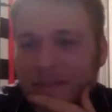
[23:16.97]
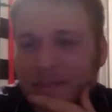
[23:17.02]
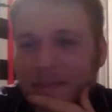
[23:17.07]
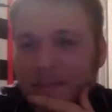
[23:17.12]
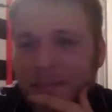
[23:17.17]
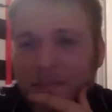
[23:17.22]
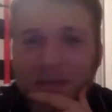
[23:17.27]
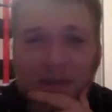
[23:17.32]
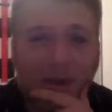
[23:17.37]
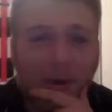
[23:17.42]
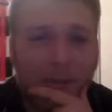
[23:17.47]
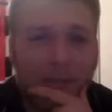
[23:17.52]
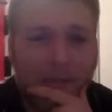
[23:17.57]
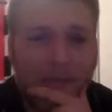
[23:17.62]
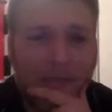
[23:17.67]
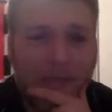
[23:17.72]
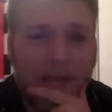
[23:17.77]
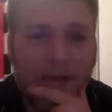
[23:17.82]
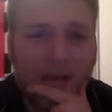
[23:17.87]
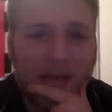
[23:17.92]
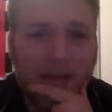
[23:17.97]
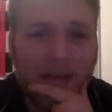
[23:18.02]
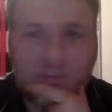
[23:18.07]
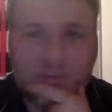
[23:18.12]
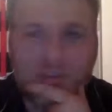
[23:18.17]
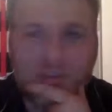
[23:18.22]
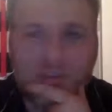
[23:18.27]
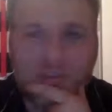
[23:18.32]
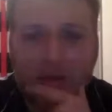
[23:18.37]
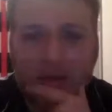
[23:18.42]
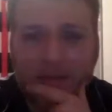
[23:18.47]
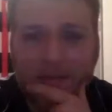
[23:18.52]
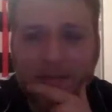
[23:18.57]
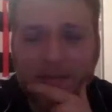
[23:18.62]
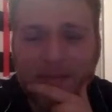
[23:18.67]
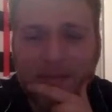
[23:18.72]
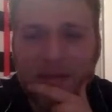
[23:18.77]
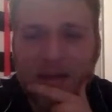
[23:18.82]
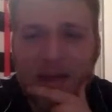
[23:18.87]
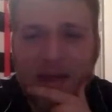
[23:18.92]
So, this story,
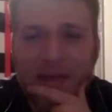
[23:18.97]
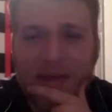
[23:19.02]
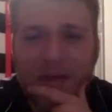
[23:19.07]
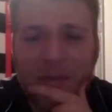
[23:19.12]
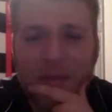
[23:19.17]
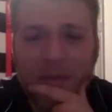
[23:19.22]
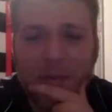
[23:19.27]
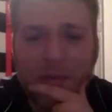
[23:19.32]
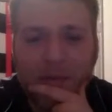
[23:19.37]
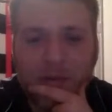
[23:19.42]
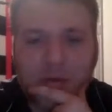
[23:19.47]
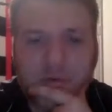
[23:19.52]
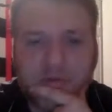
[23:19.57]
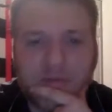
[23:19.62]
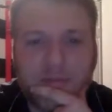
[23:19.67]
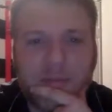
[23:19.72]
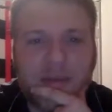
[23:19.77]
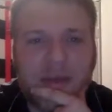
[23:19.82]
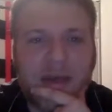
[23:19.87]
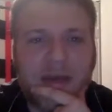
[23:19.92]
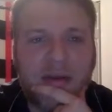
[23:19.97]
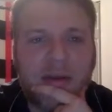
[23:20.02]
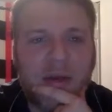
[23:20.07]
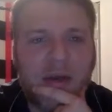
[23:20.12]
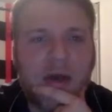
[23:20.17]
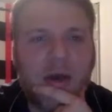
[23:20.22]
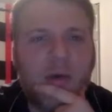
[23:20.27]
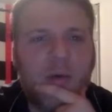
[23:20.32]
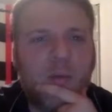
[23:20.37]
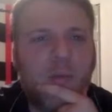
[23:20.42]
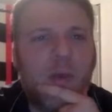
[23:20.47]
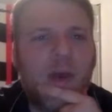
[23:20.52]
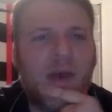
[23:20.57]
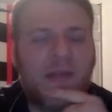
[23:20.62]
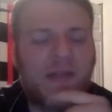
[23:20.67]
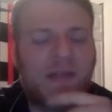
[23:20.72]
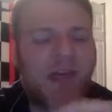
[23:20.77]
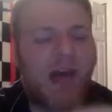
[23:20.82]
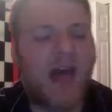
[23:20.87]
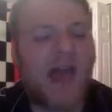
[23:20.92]
and then we will go to bed. Oh,
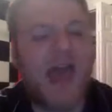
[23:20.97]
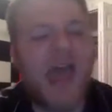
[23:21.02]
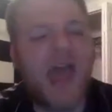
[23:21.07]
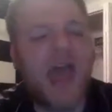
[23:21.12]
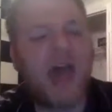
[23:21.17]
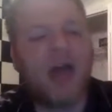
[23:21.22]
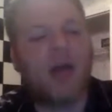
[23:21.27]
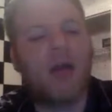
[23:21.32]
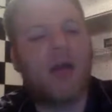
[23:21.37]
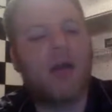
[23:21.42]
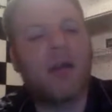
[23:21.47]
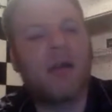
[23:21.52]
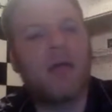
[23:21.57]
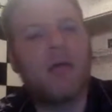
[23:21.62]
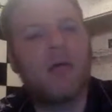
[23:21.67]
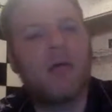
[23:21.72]
what the hell?